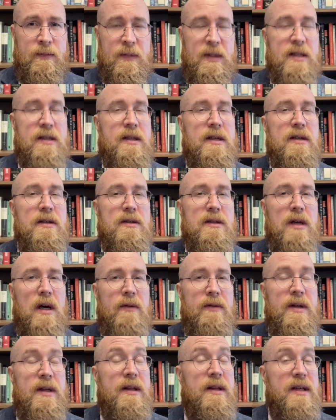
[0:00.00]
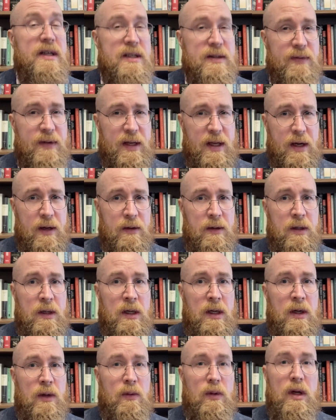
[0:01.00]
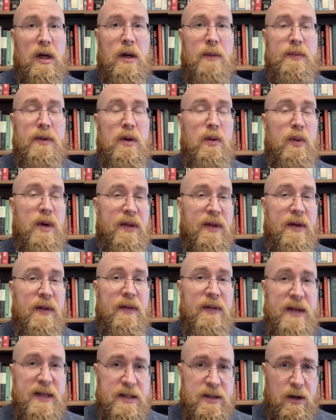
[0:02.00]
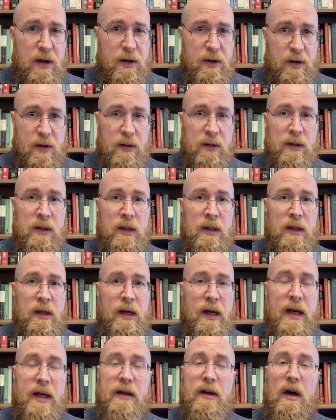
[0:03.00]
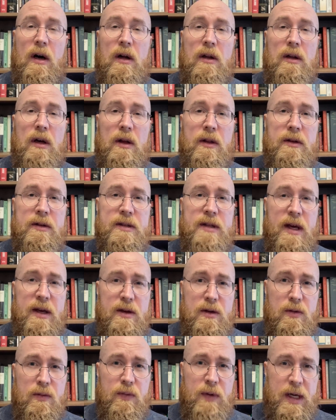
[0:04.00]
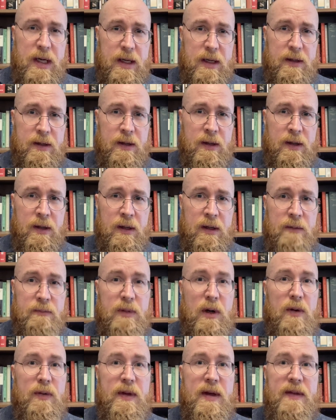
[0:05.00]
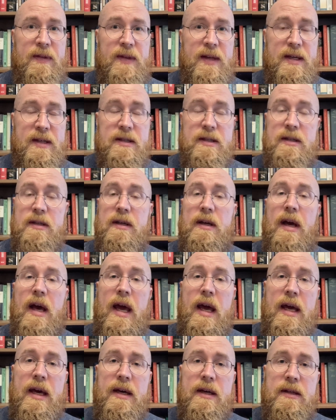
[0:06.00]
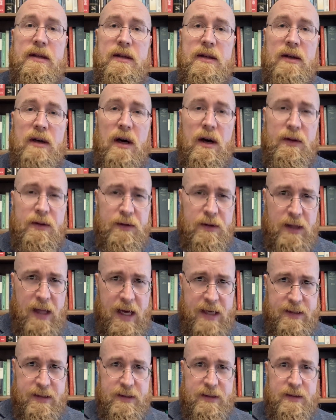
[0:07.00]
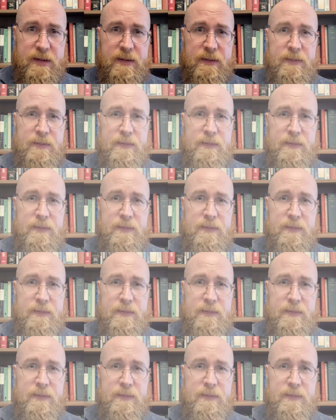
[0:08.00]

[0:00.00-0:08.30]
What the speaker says: The skills covered in this video will help you with this article and all others that you read, both in this and other classes.